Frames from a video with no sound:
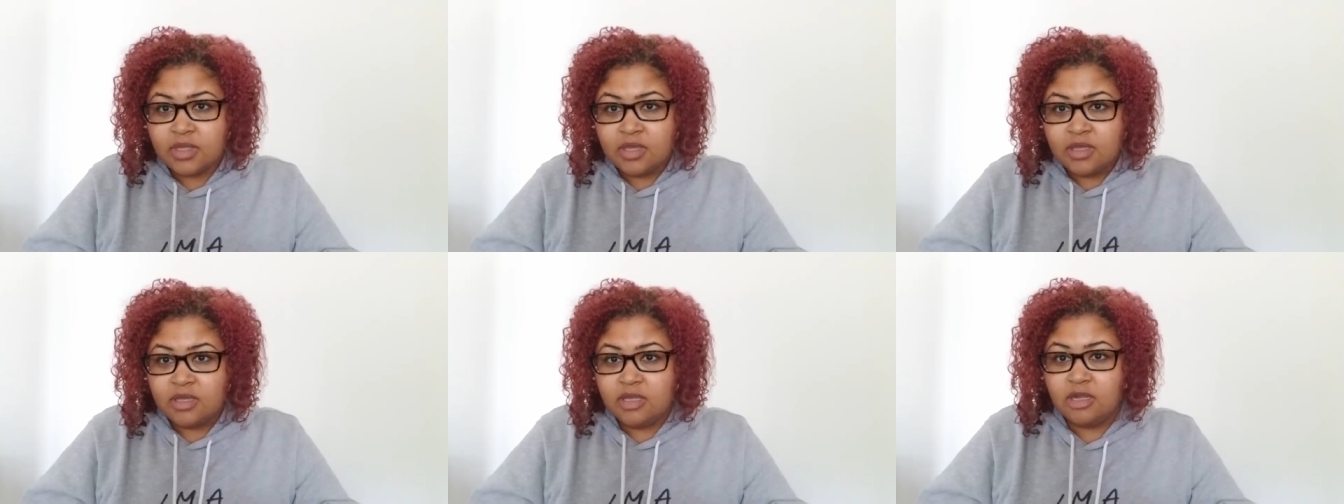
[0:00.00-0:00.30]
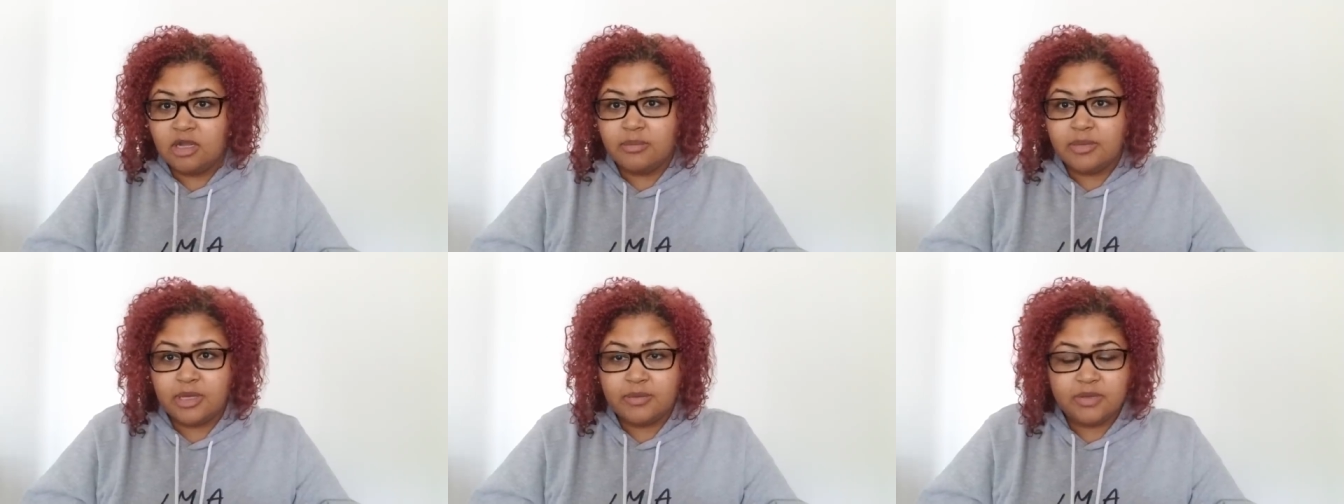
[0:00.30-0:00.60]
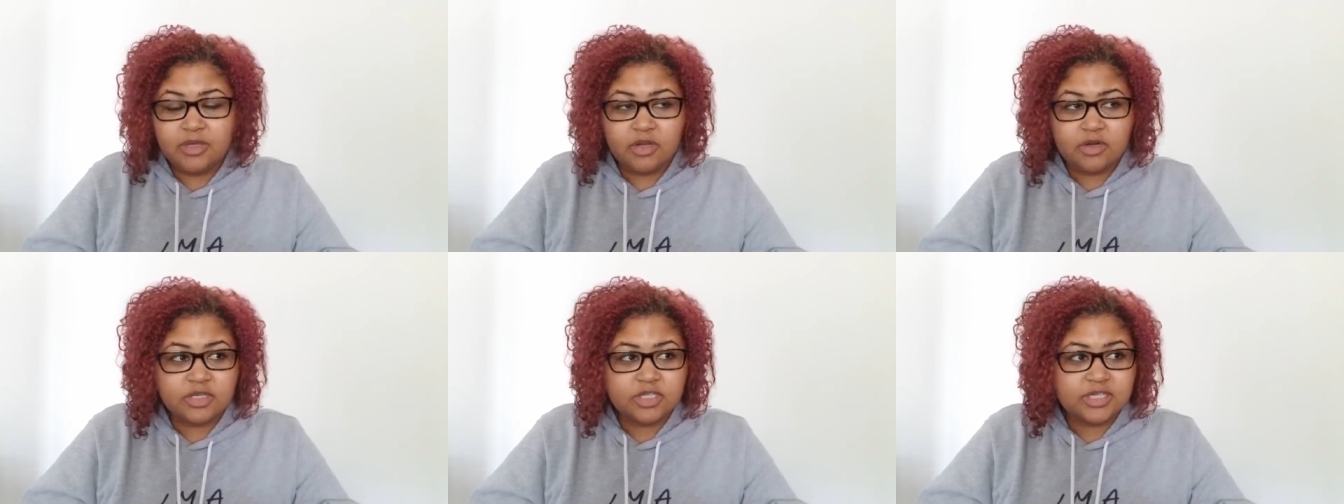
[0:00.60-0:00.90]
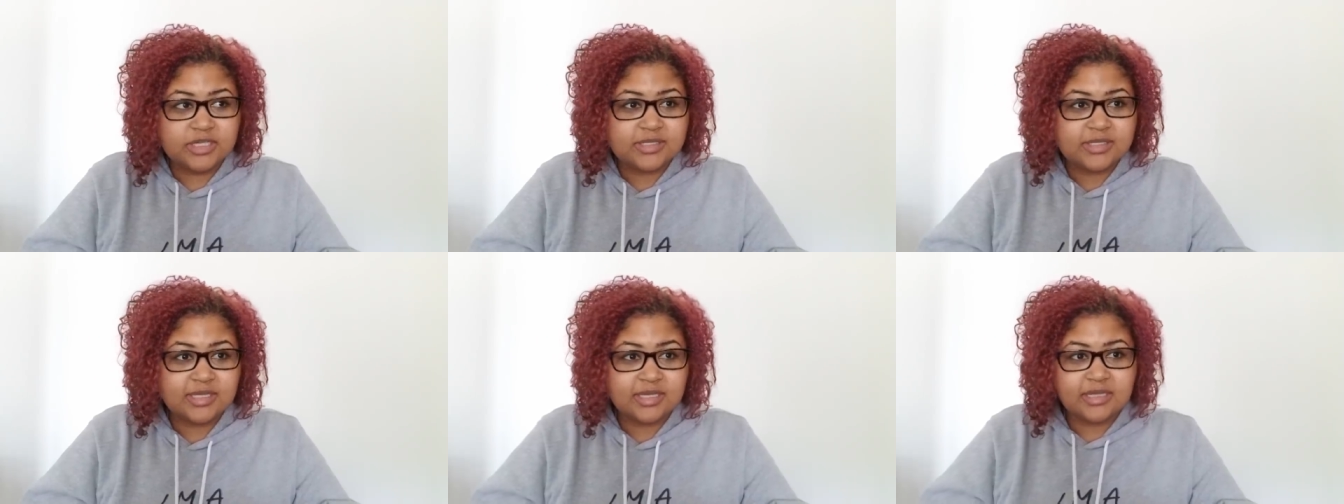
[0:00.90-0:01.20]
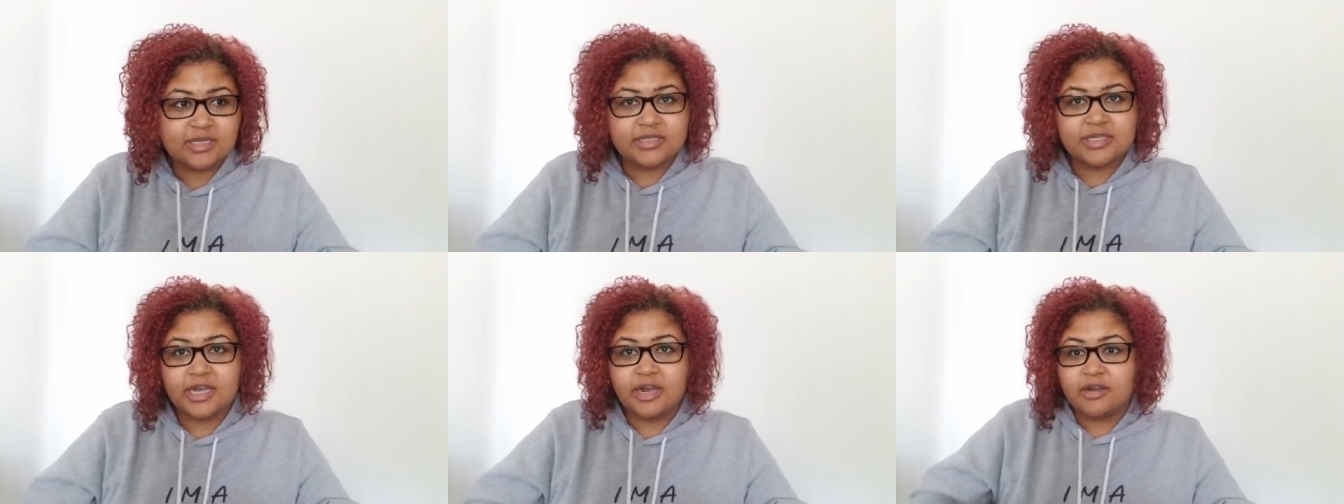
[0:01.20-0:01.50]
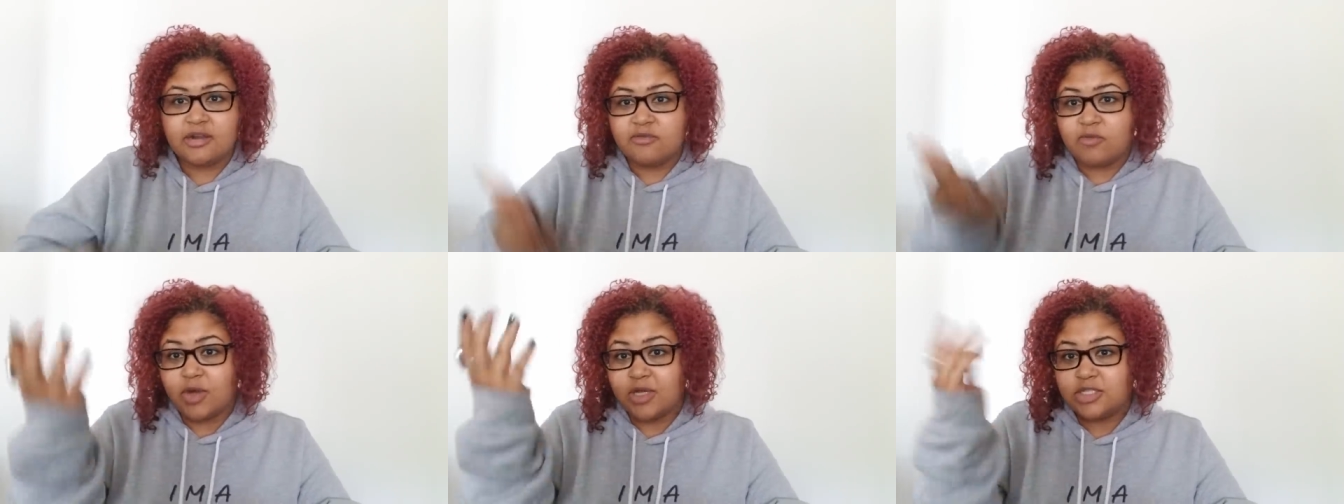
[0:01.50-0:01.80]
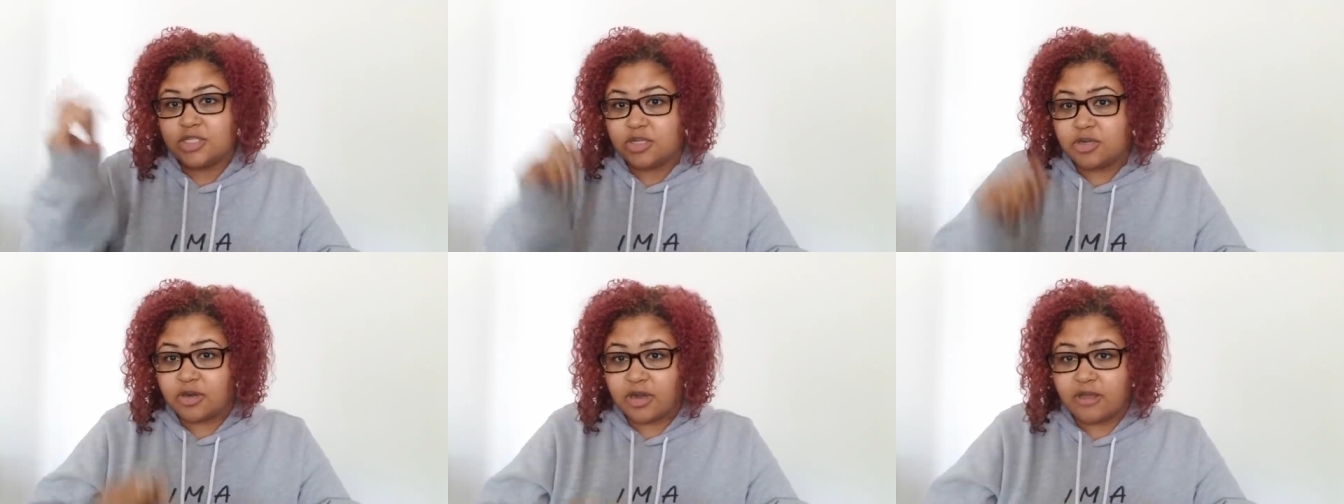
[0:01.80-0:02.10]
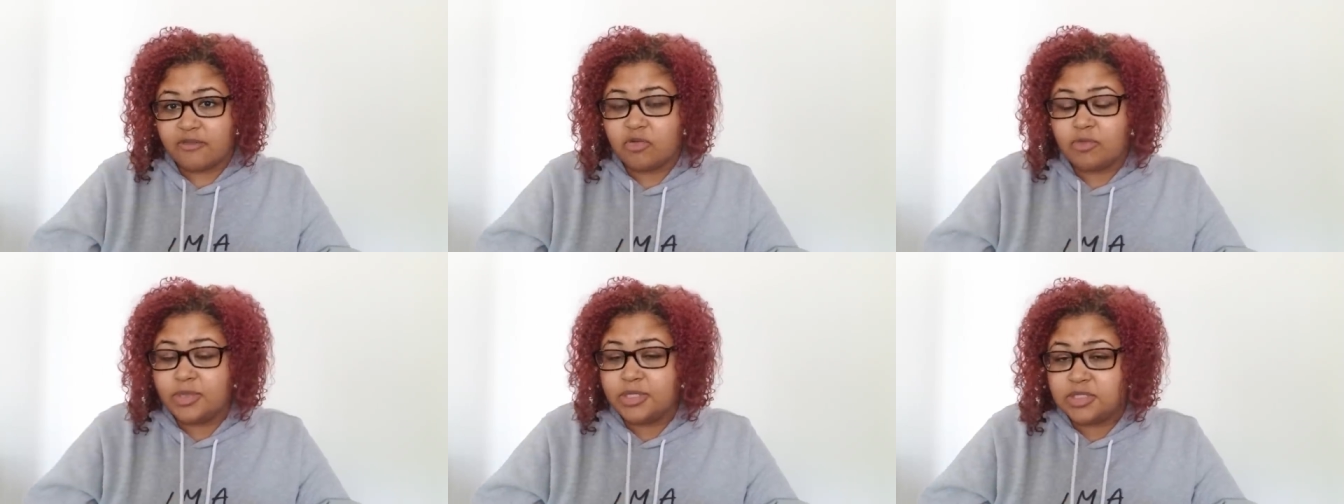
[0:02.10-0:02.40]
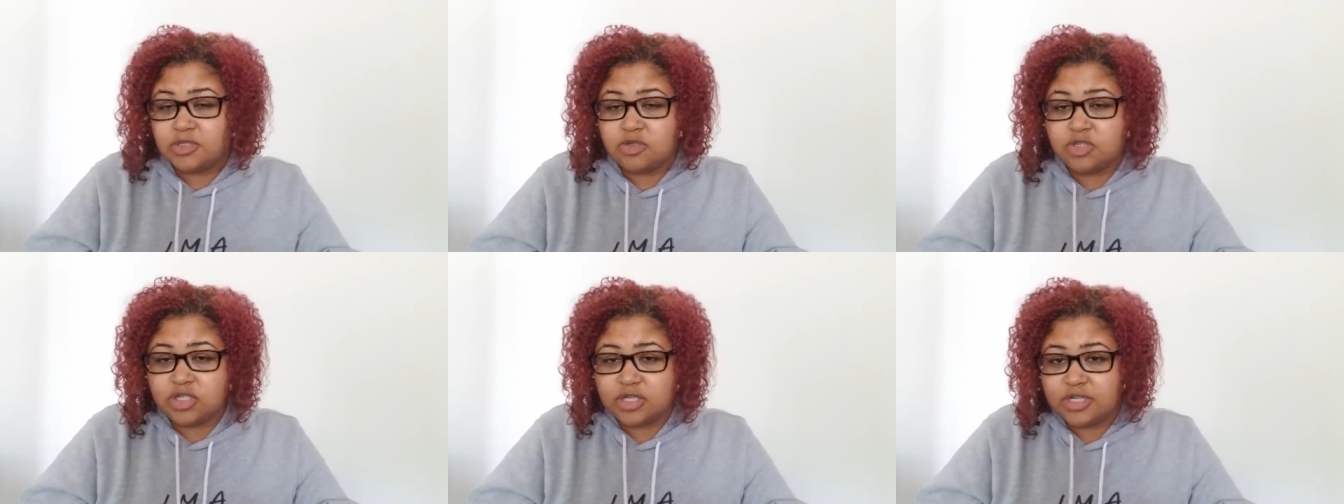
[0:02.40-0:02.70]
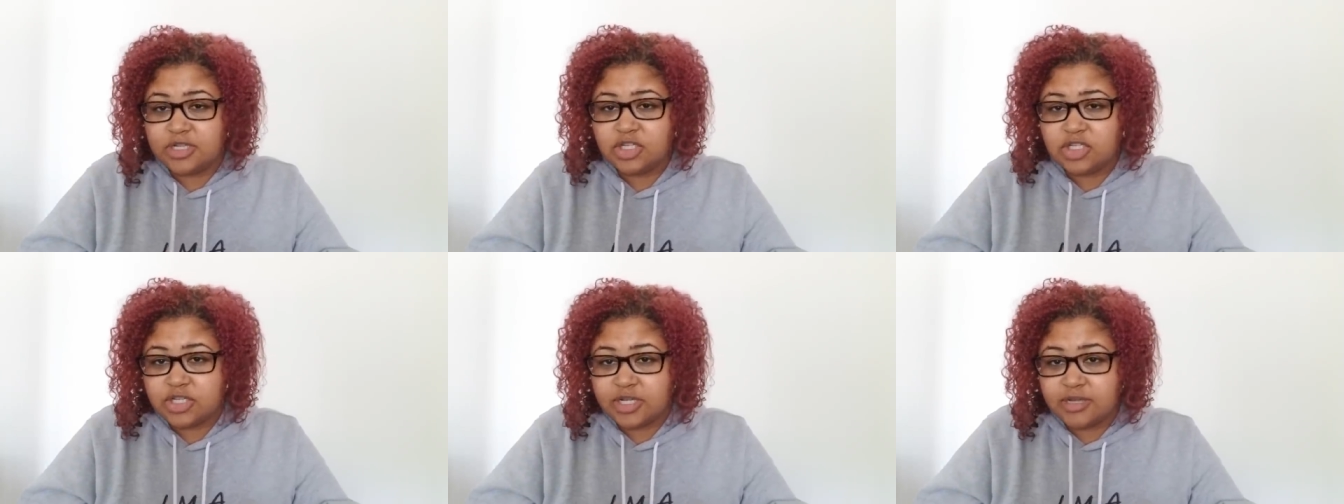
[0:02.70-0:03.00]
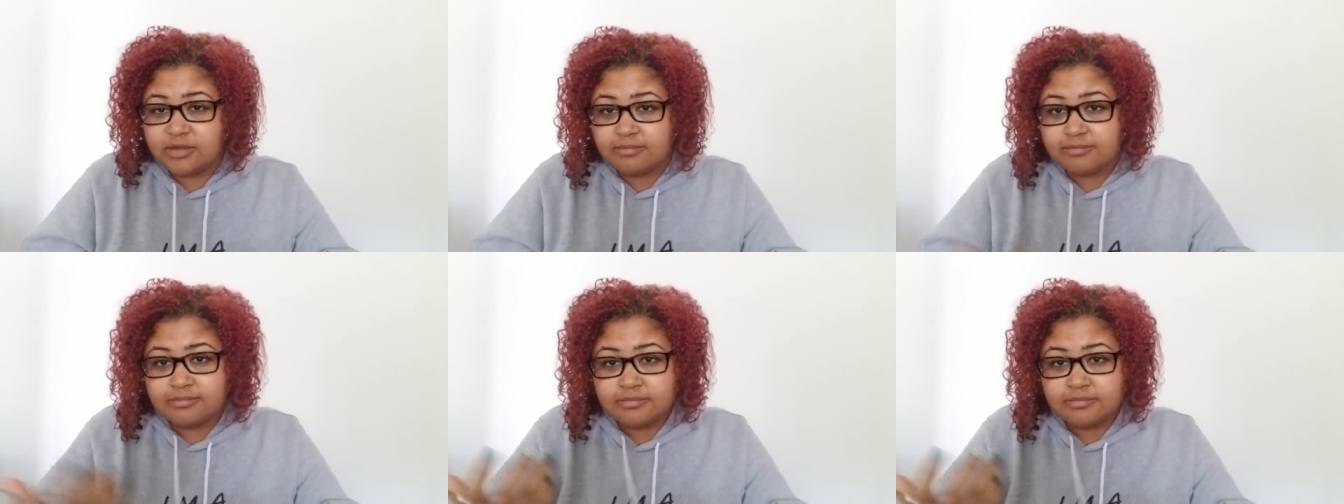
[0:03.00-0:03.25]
You know, maybe you're just sick and tired of watching our government do shitty shit